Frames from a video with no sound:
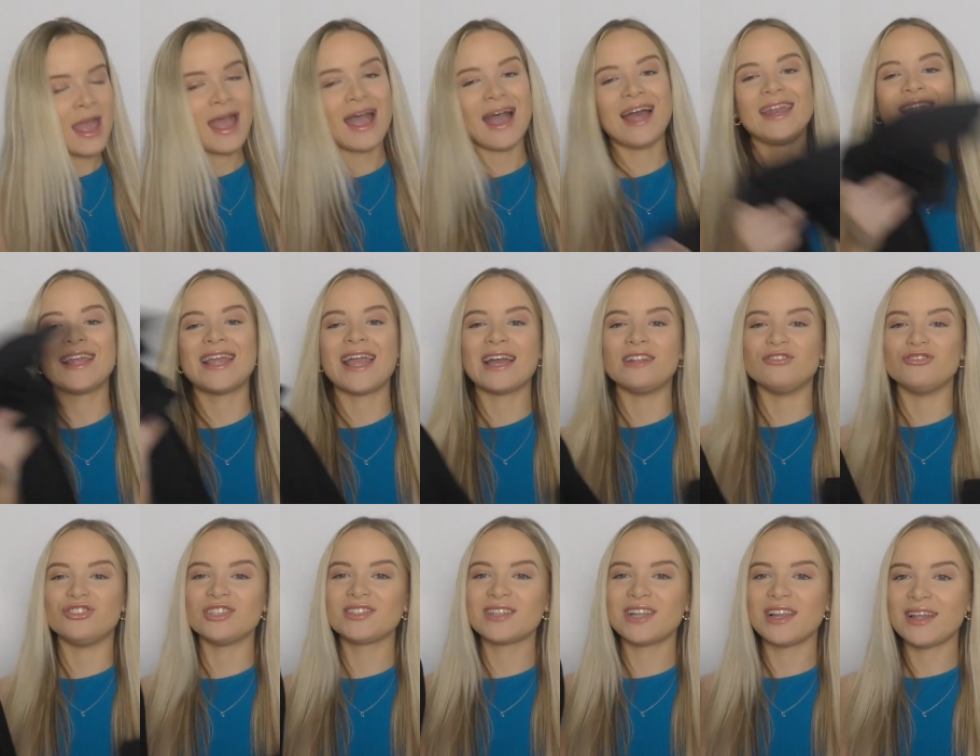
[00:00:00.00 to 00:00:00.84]
And
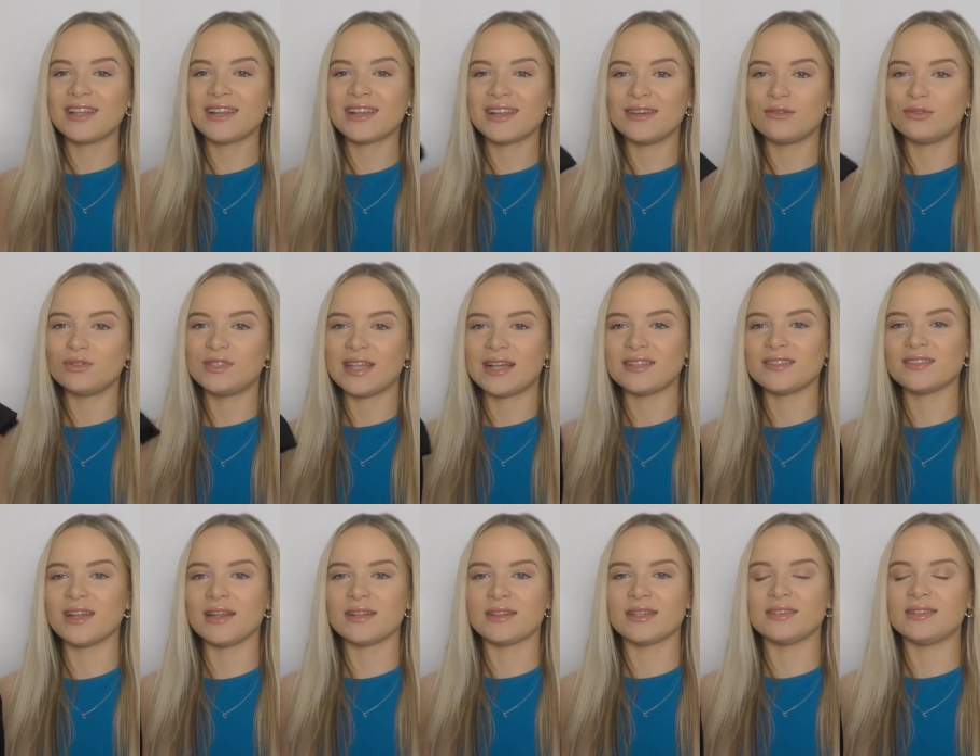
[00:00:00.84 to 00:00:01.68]
again, just like little
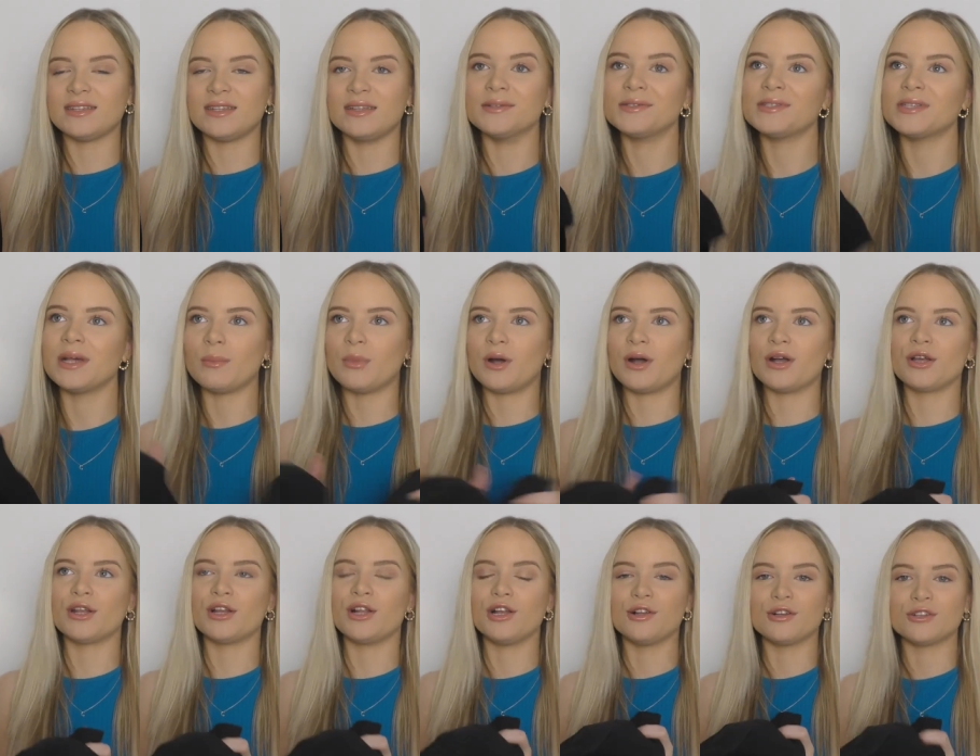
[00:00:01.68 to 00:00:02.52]
sets like this in the summer are
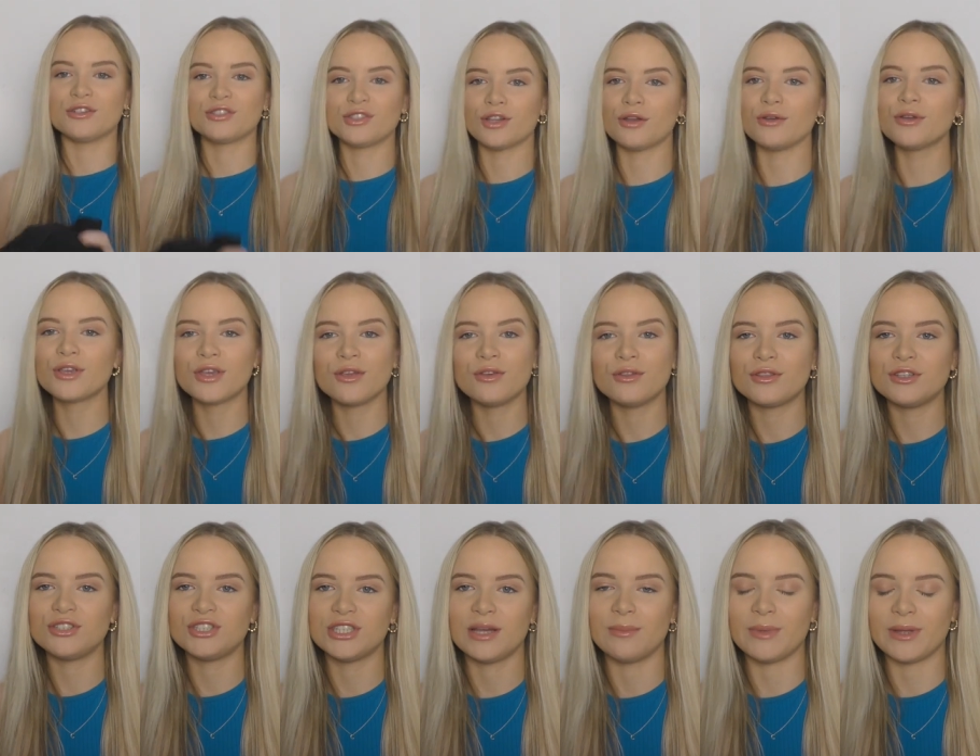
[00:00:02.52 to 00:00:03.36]
going to look so cute in
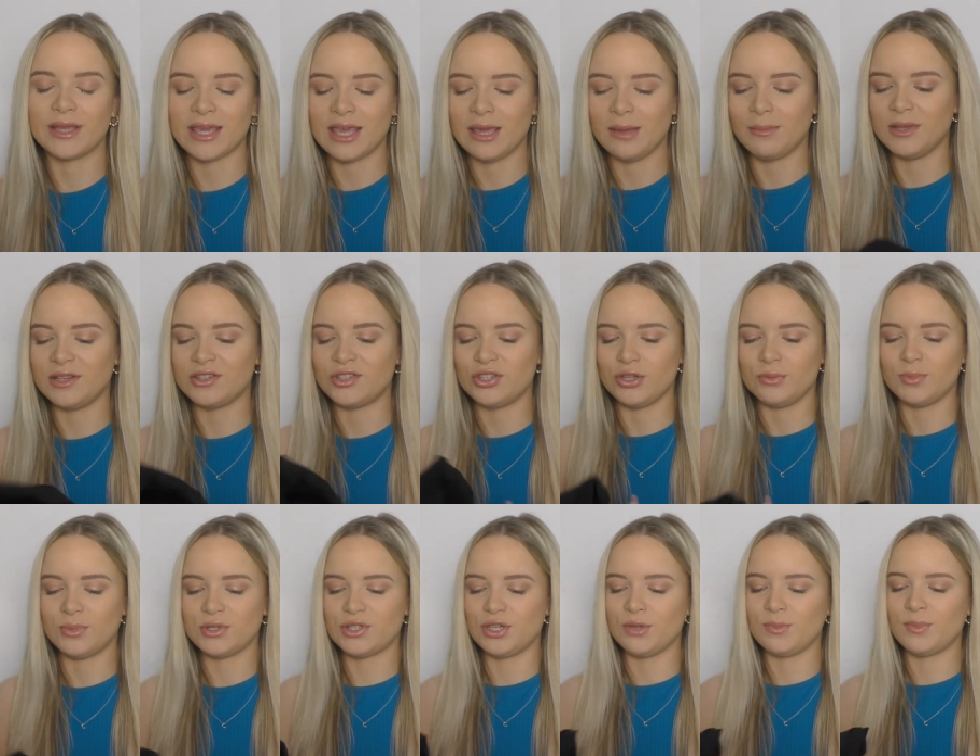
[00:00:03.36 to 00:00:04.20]
the gym and keep me
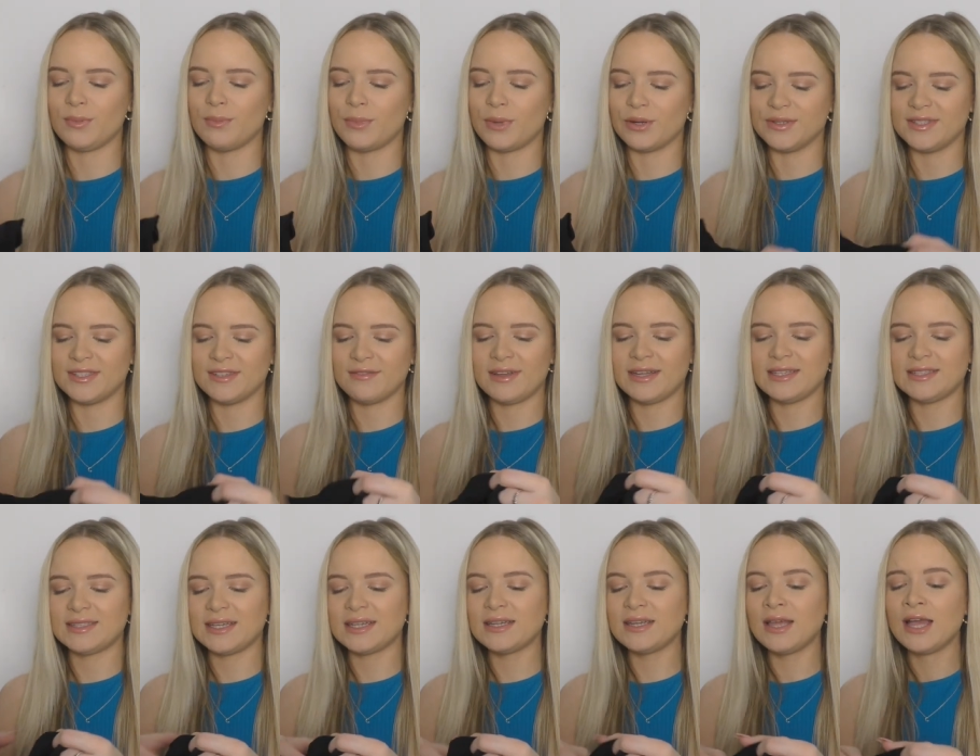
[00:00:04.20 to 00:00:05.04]
super, super
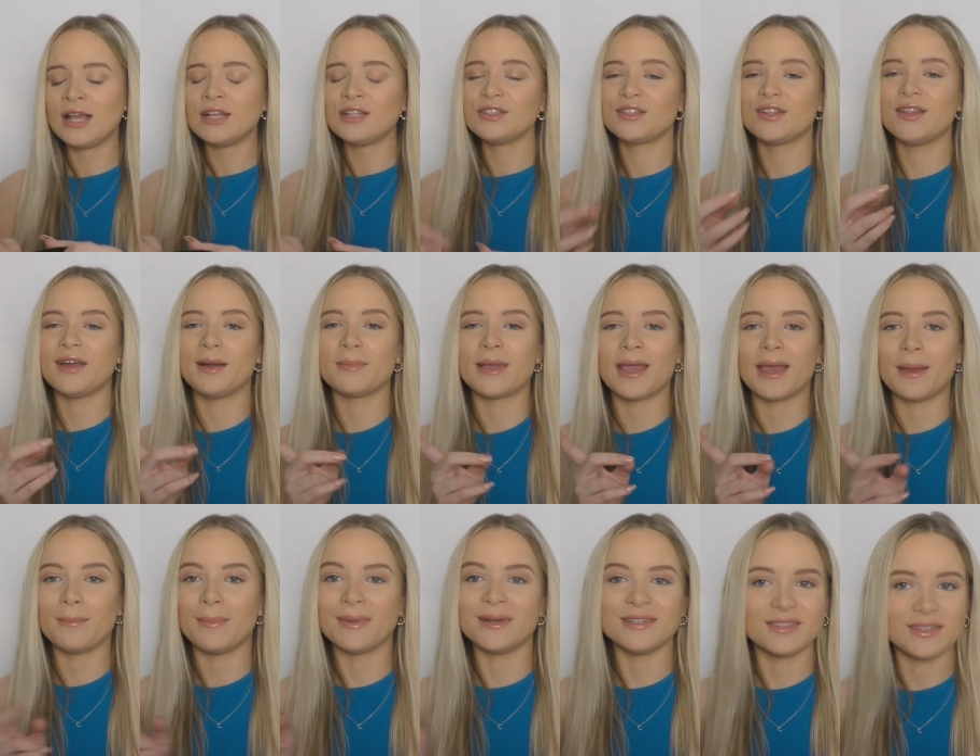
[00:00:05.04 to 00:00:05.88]
motivated so that I'm
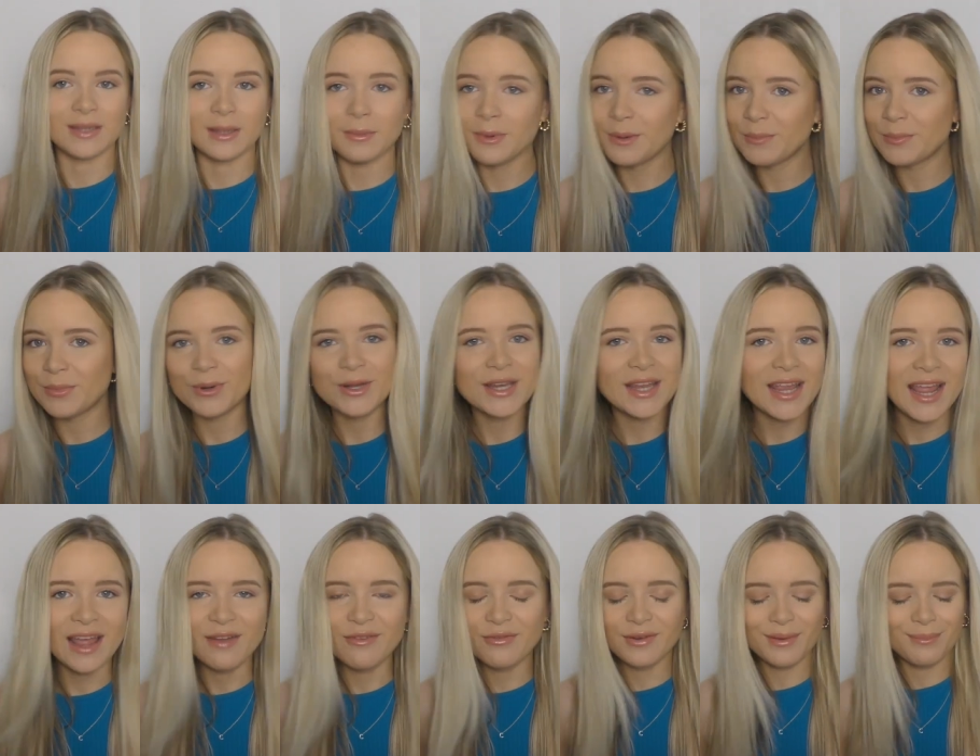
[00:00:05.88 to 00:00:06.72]
getting my summer
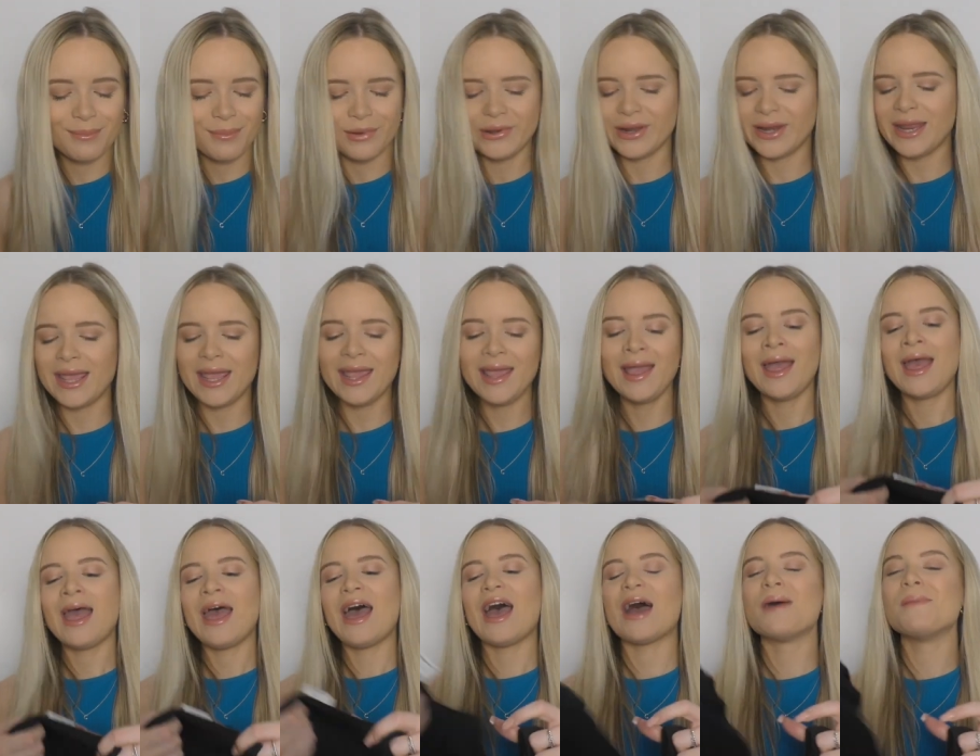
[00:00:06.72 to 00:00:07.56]
body, everybody.
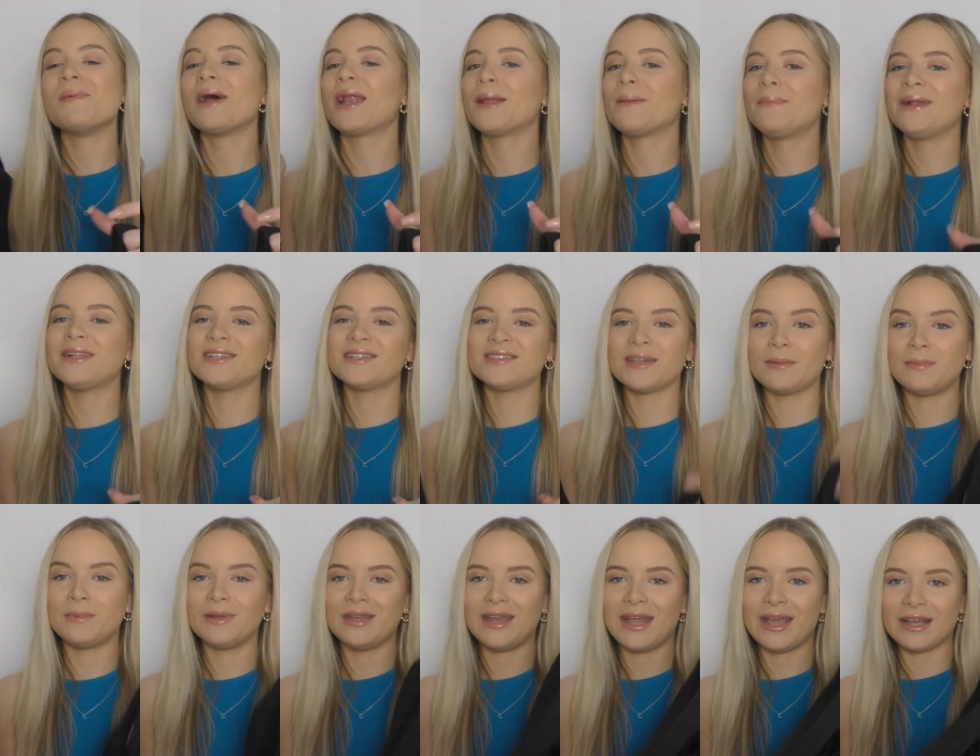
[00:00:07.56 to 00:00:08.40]
And I picked this
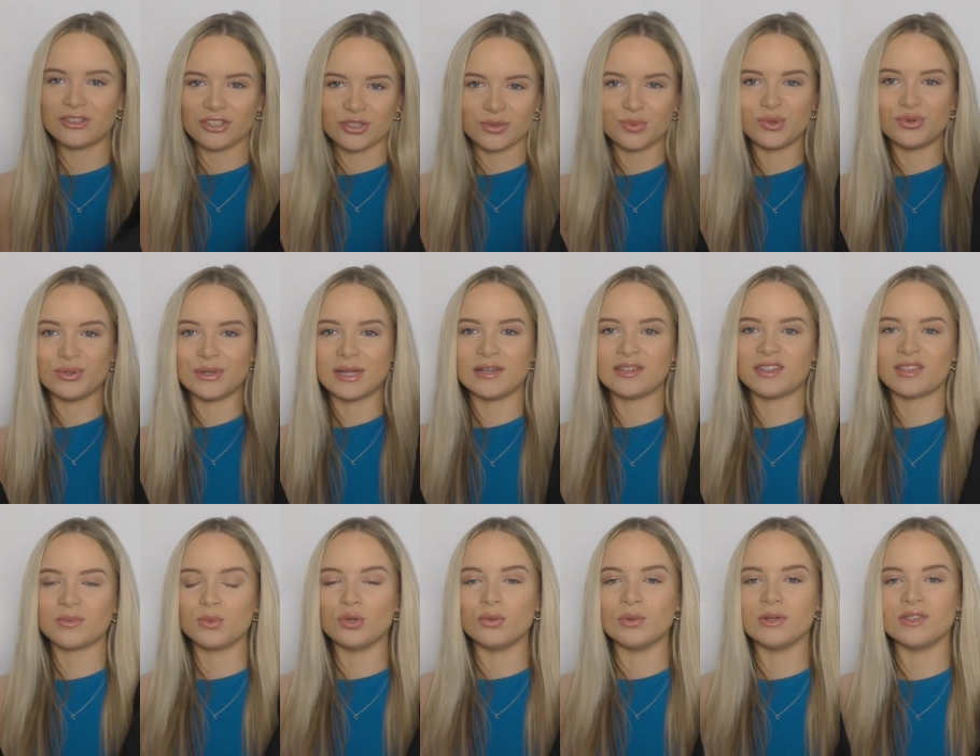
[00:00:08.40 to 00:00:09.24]
up in an extra small and a
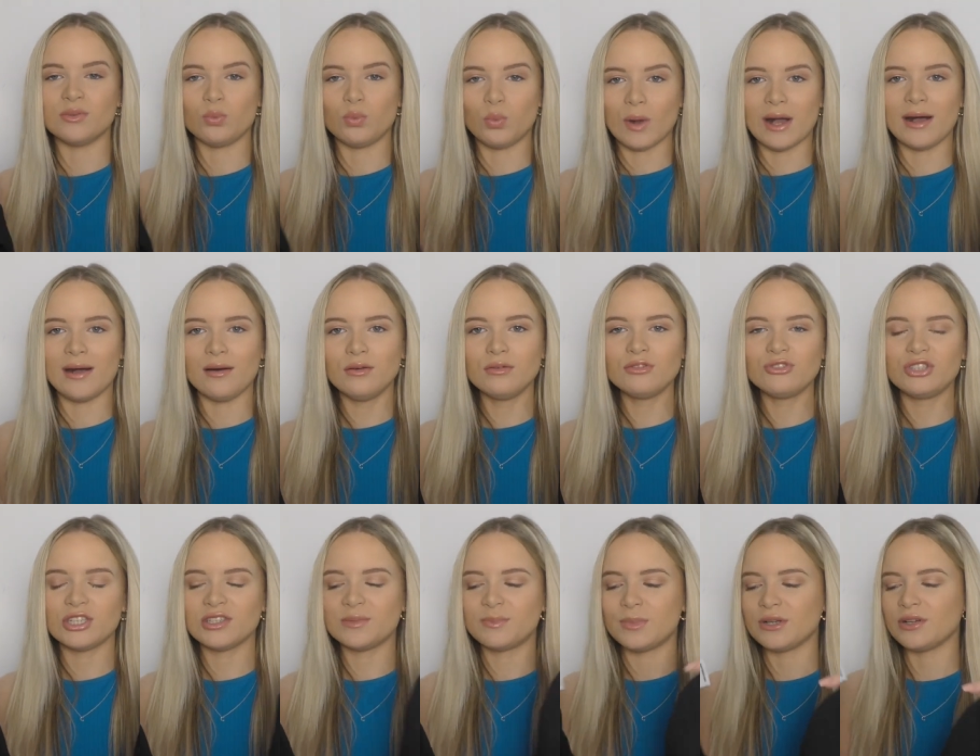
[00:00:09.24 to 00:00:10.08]
small as well,
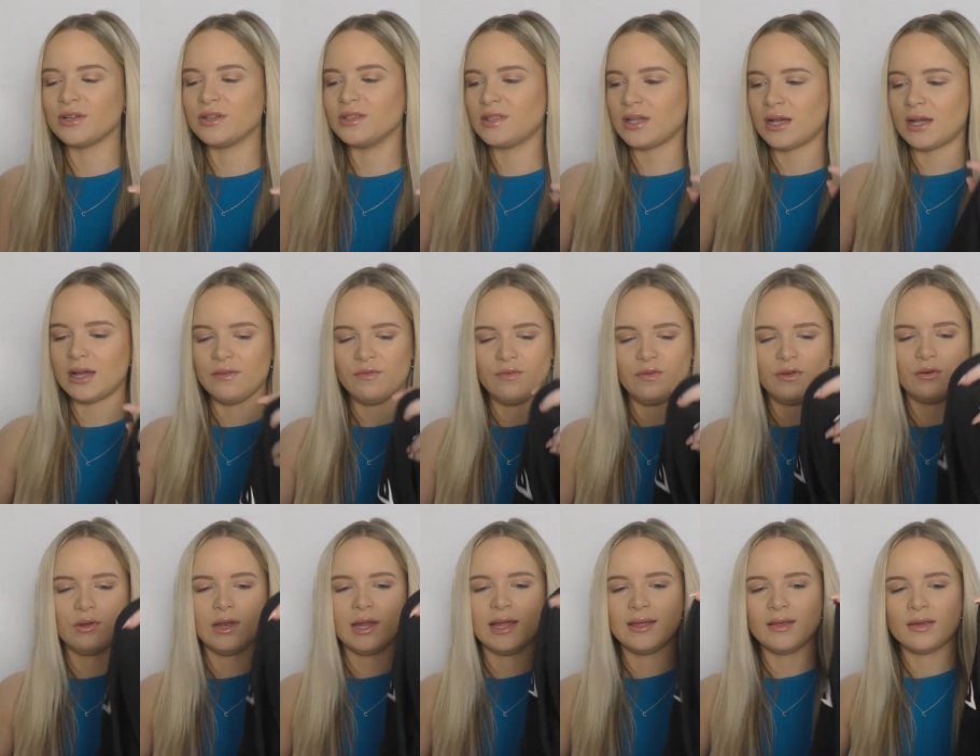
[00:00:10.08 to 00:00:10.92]
just because I
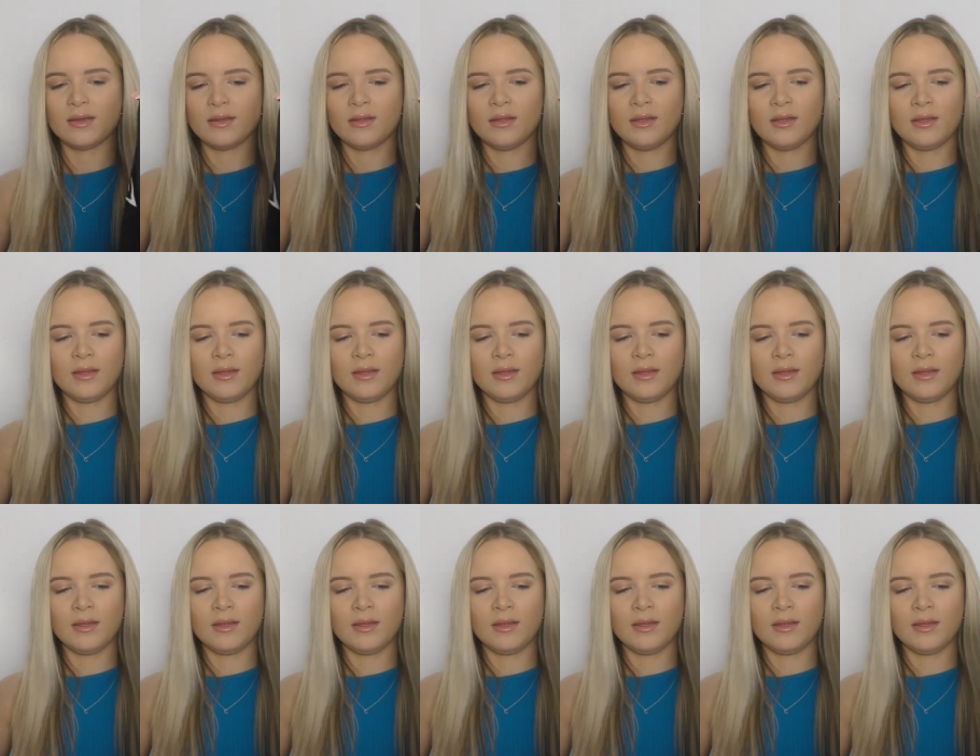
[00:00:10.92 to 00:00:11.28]
feel like,